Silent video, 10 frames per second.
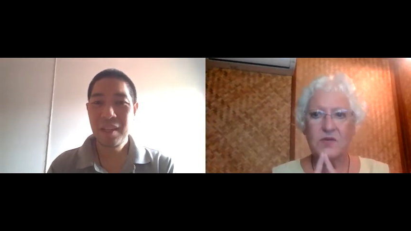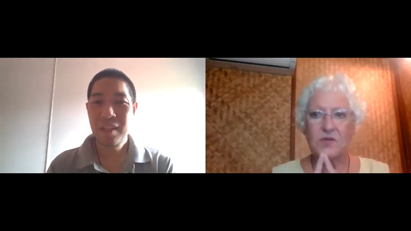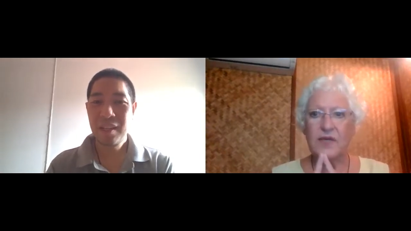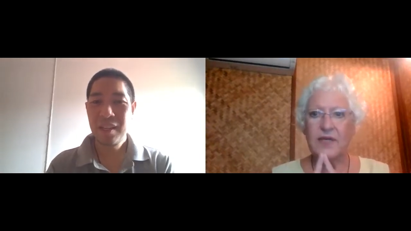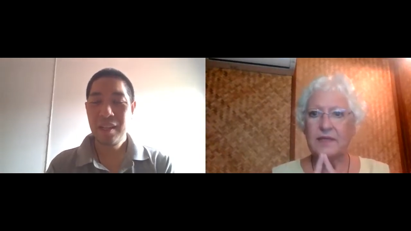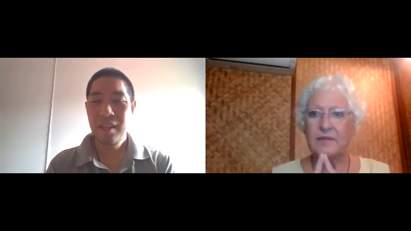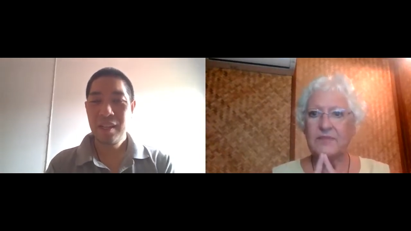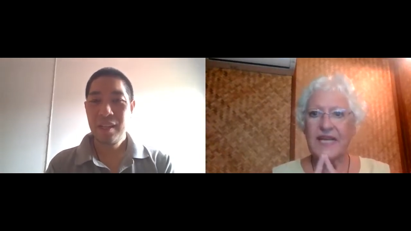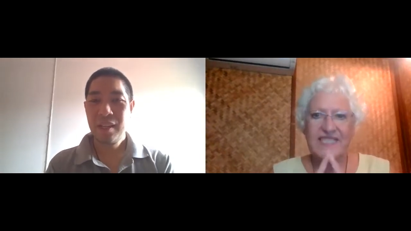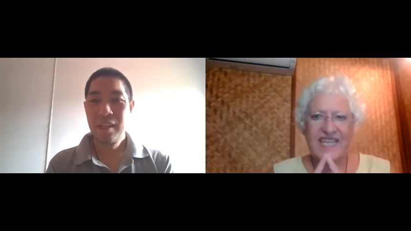Speaker 1: you um,
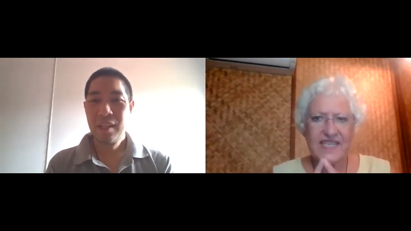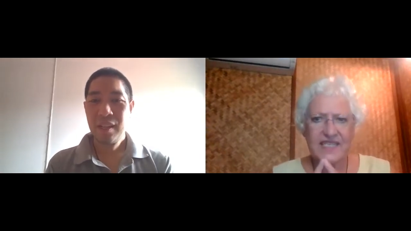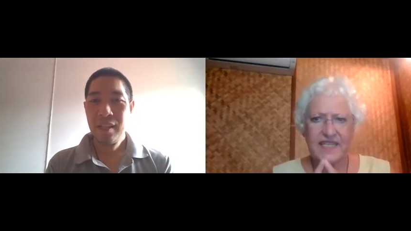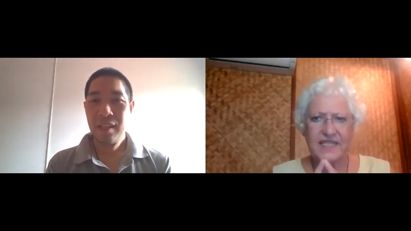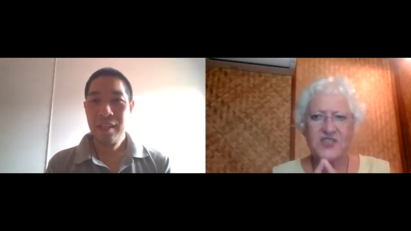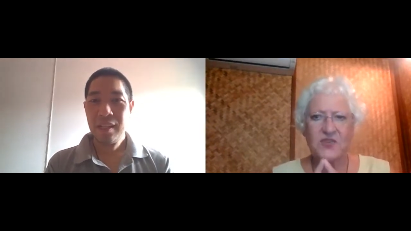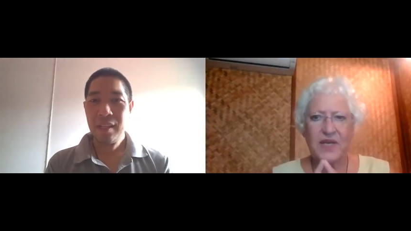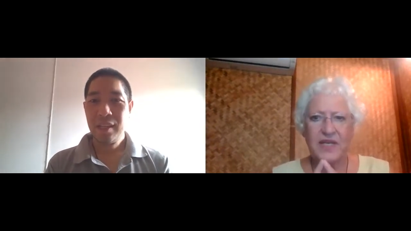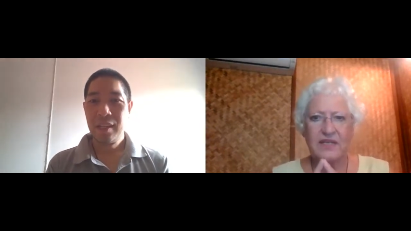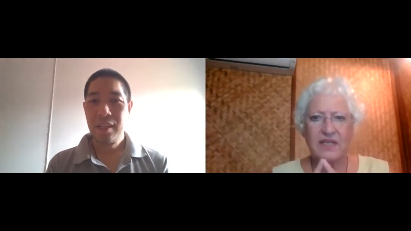addicted to
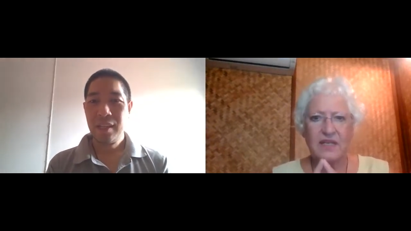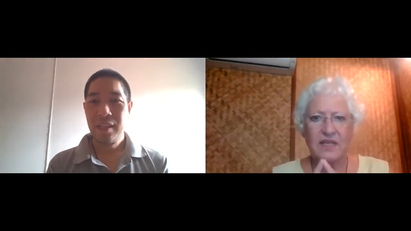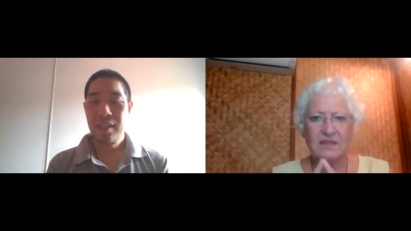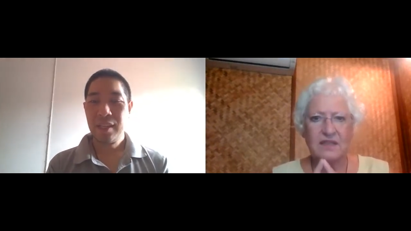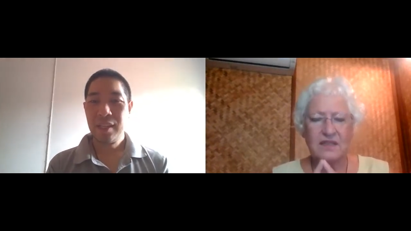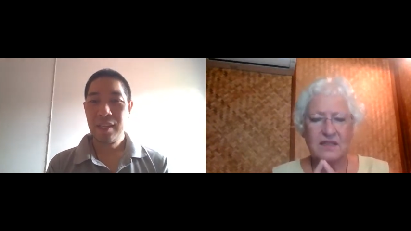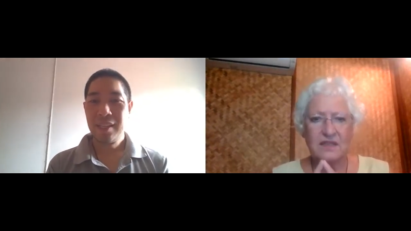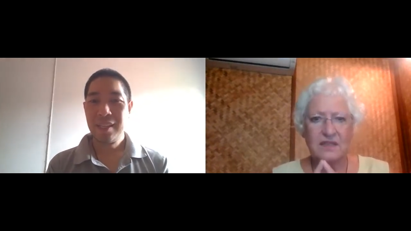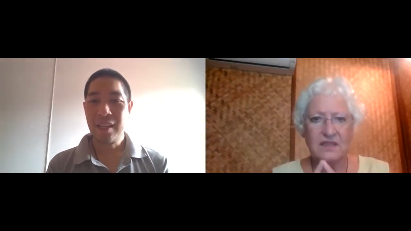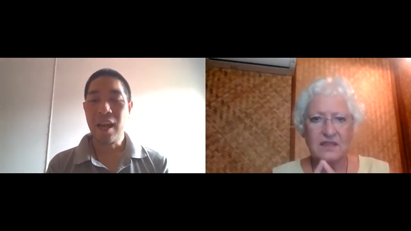it, you know.
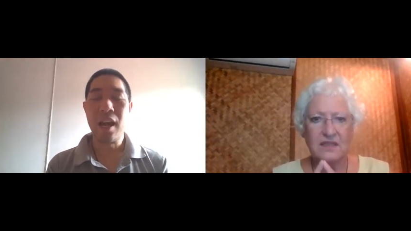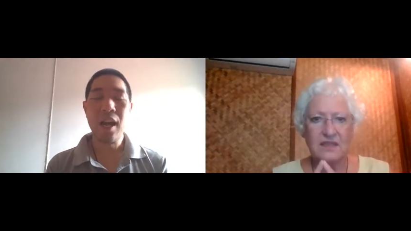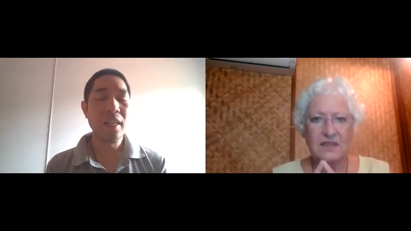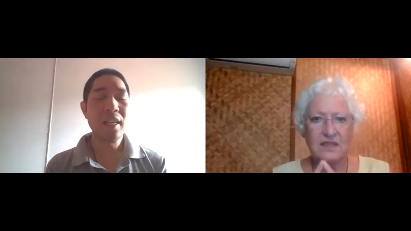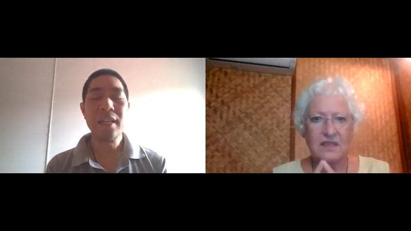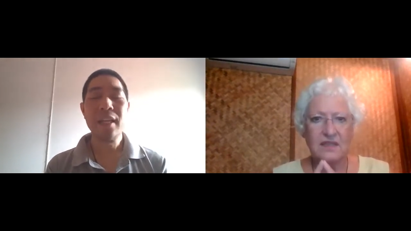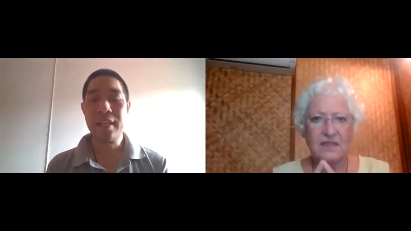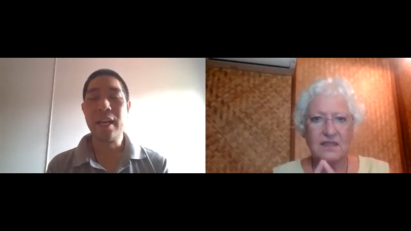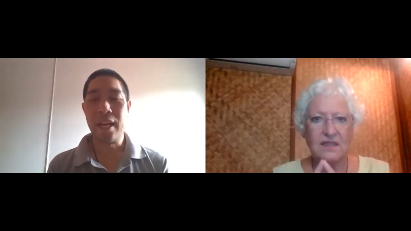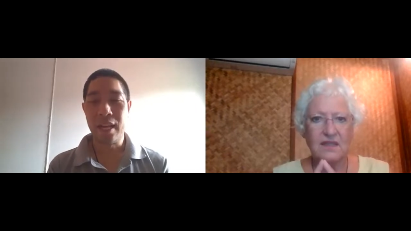
Speaker 2: Uh-huh. Yeah, yeah,
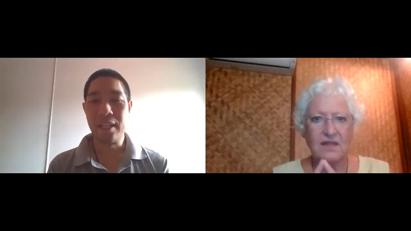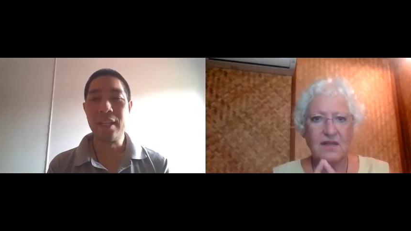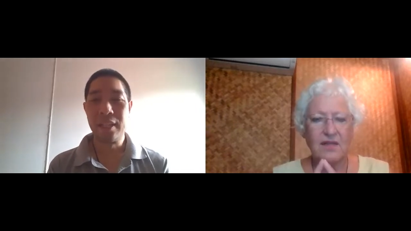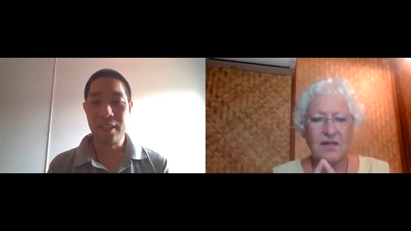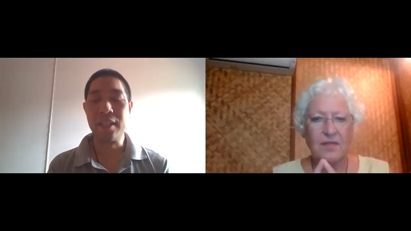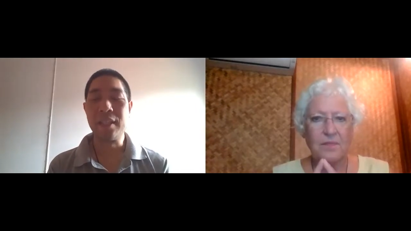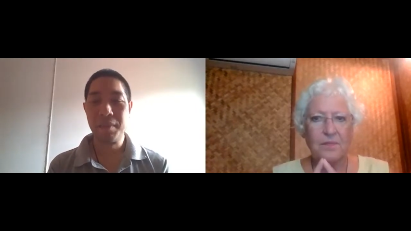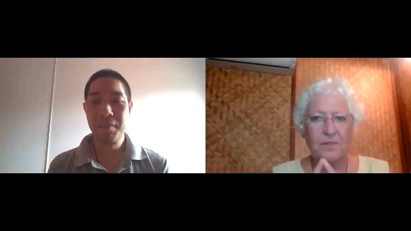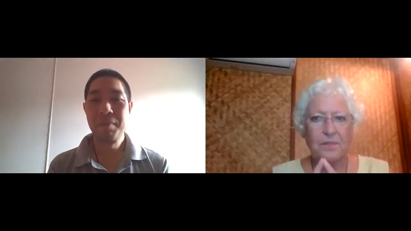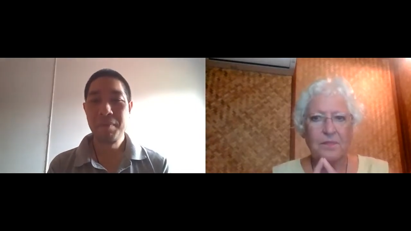yeah. Uh-huh.
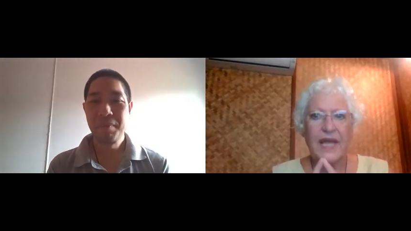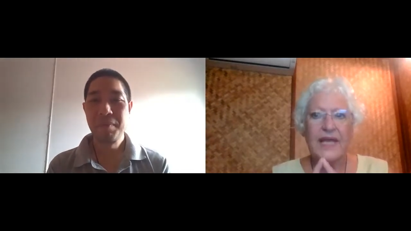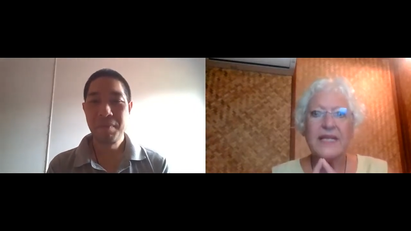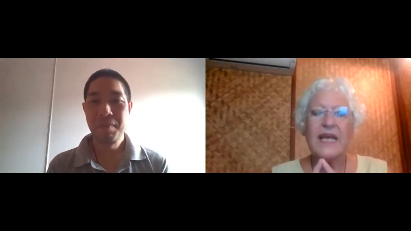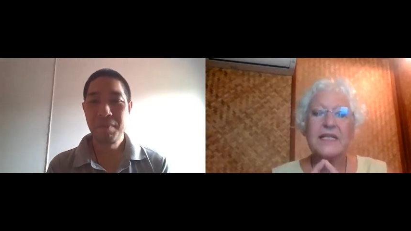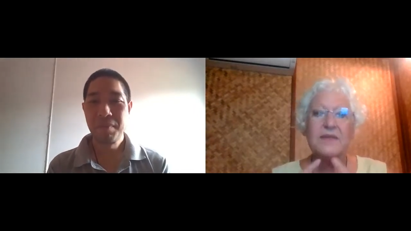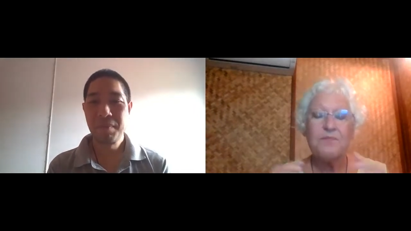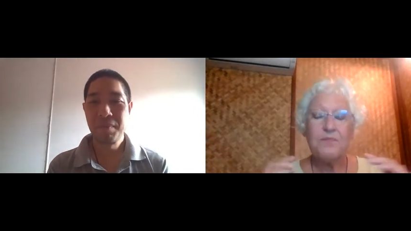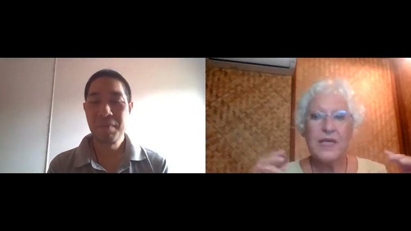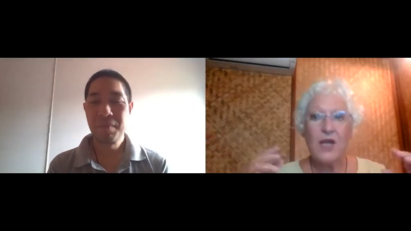
Speaker 1: And and
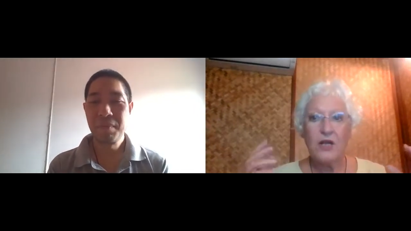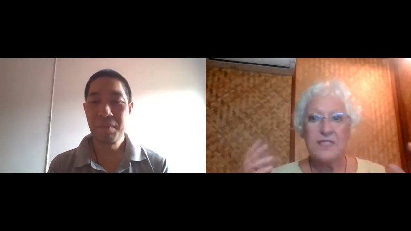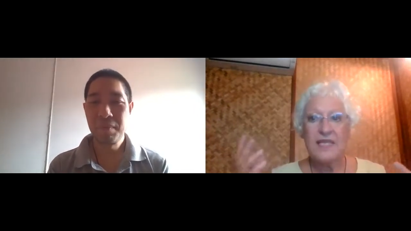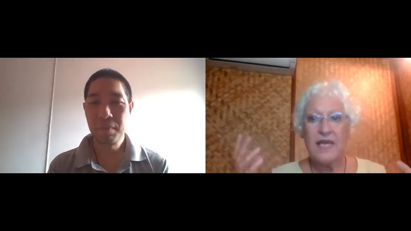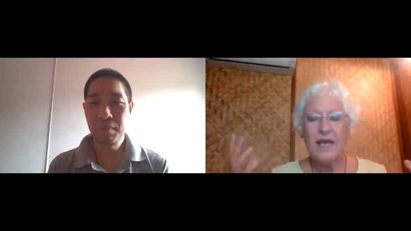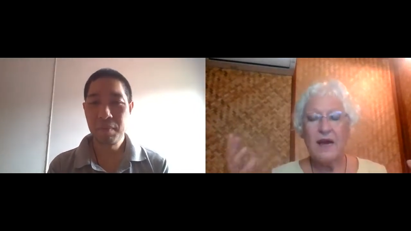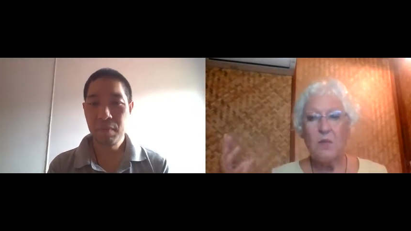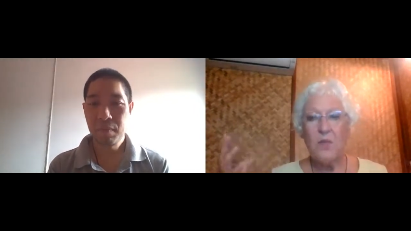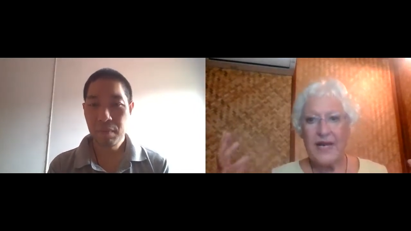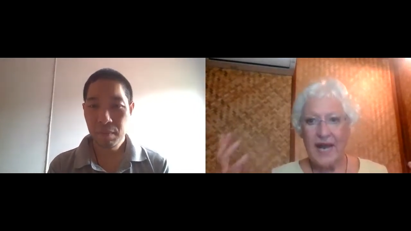because
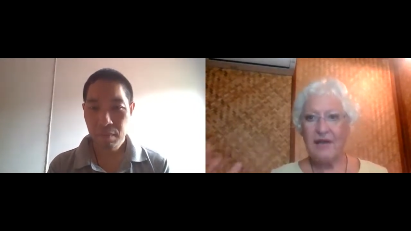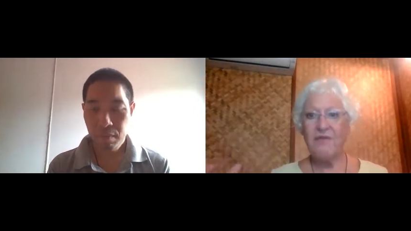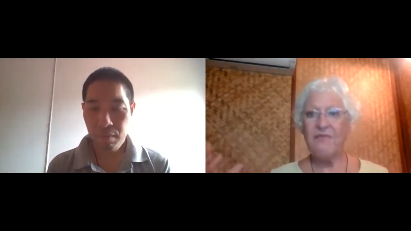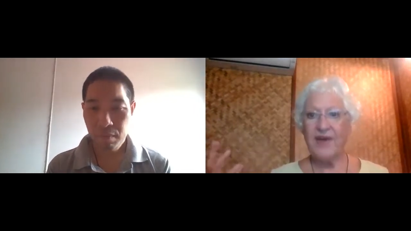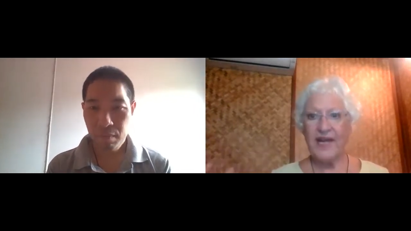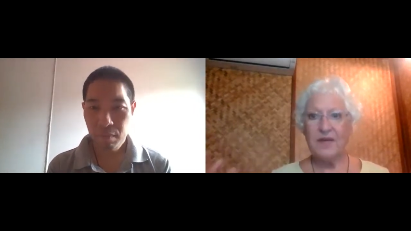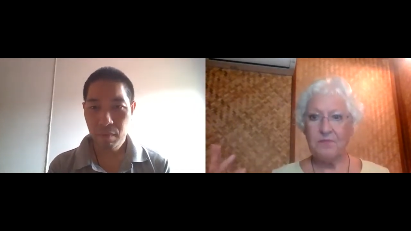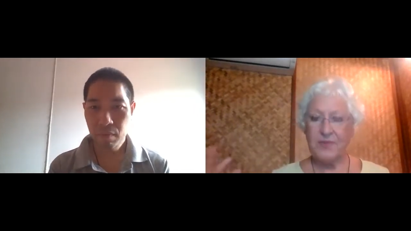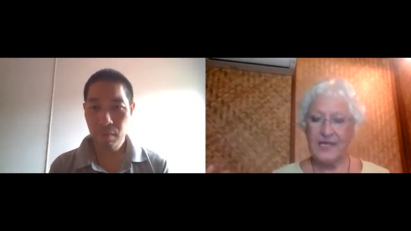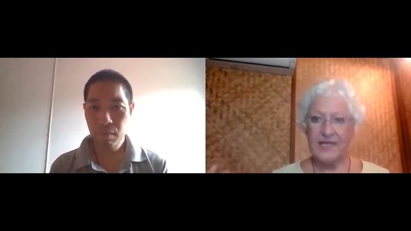when I find
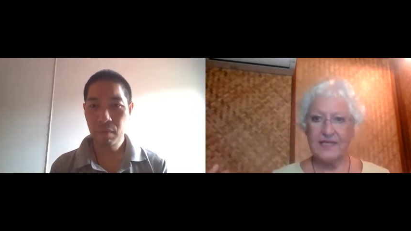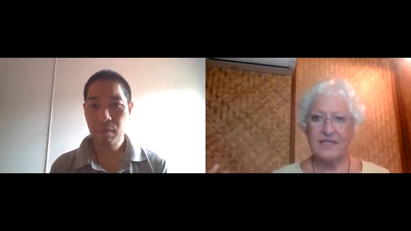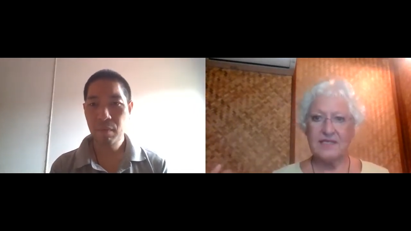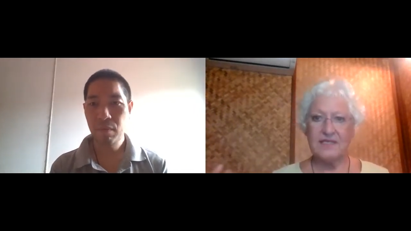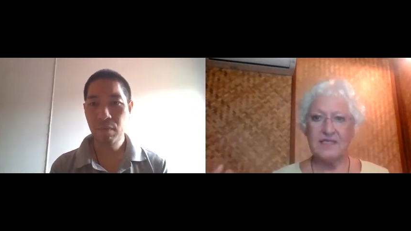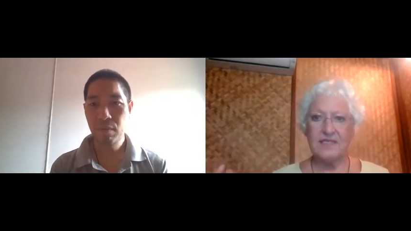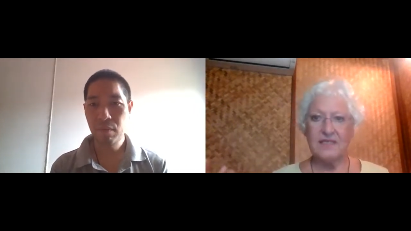peace